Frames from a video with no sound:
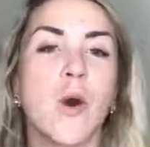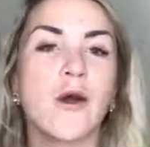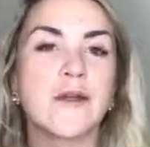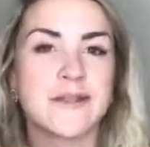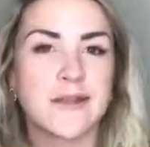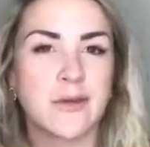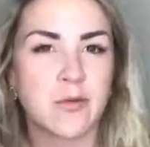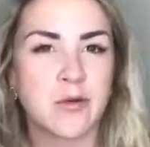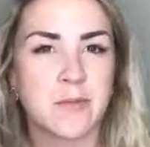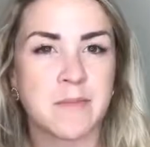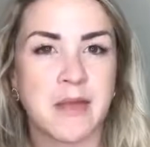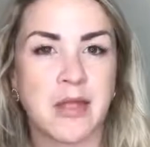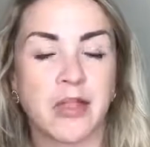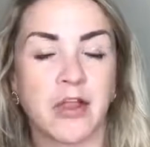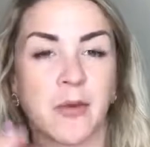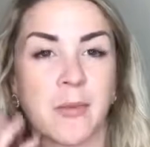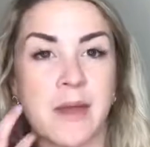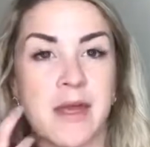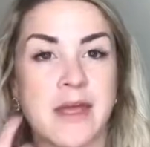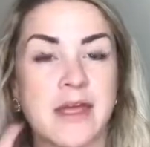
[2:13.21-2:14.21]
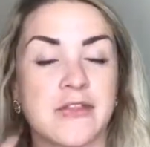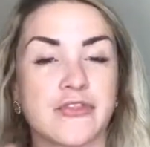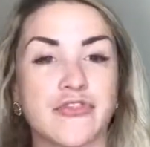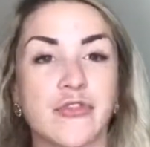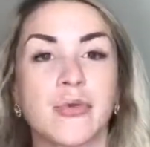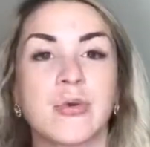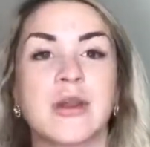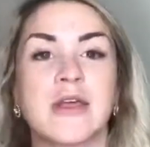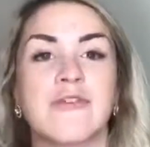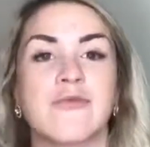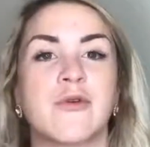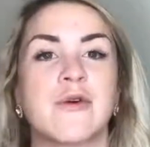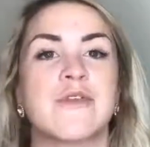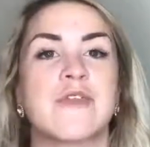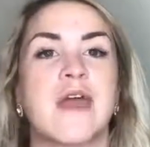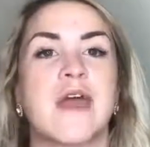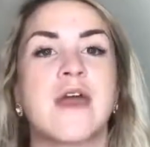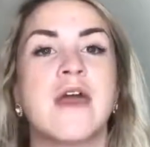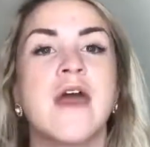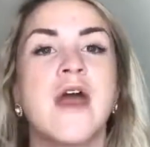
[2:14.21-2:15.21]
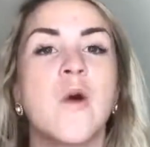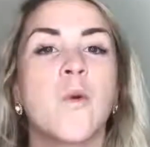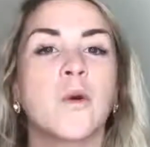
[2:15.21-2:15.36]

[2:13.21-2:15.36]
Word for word: also want to be a little bit intuitive with it